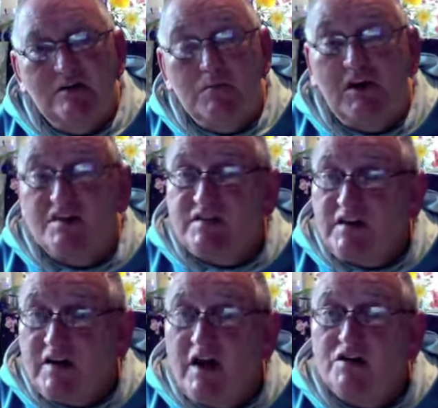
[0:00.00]
because
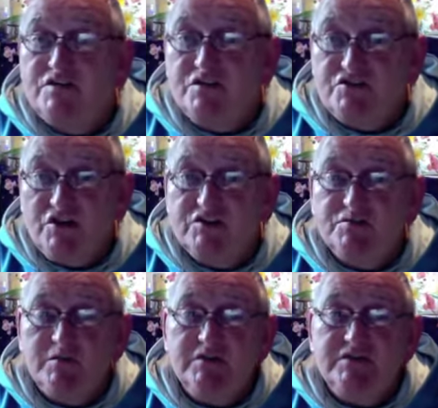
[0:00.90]
it clouds your
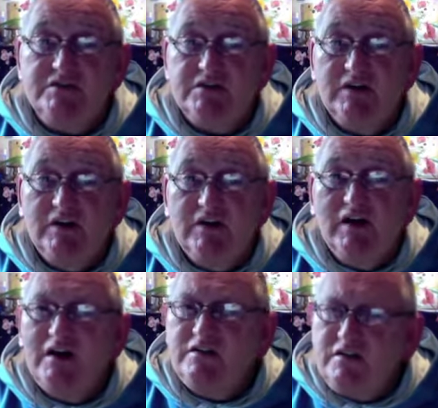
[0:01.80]
judgment
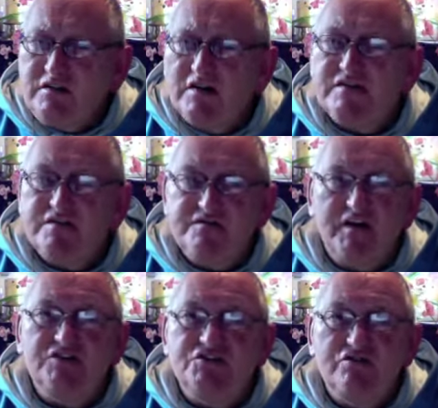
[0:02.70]
and it does
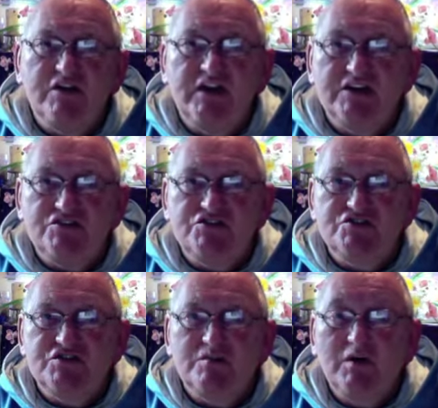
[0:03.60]
affect your
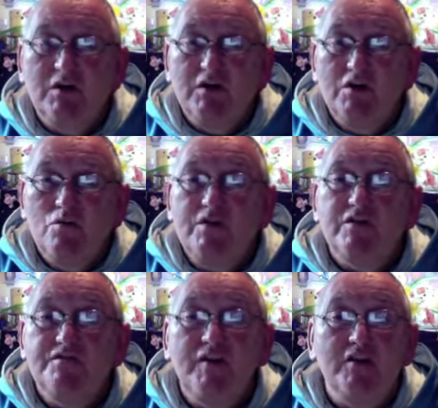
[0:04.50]
relationship with
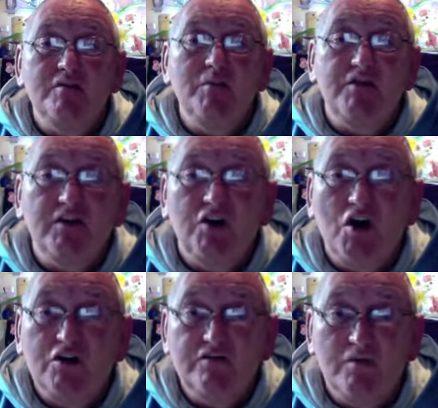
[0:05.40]
the Father, Mother,
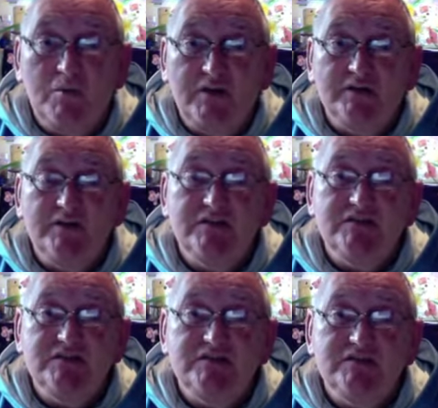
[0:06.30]
God of
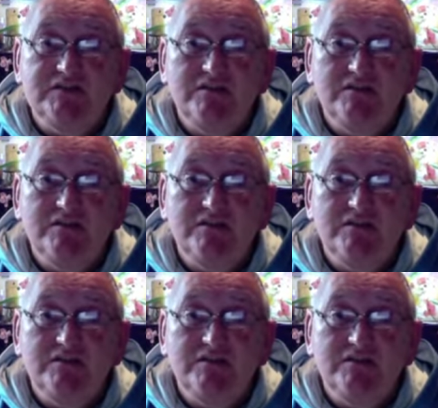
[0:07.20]
abundance.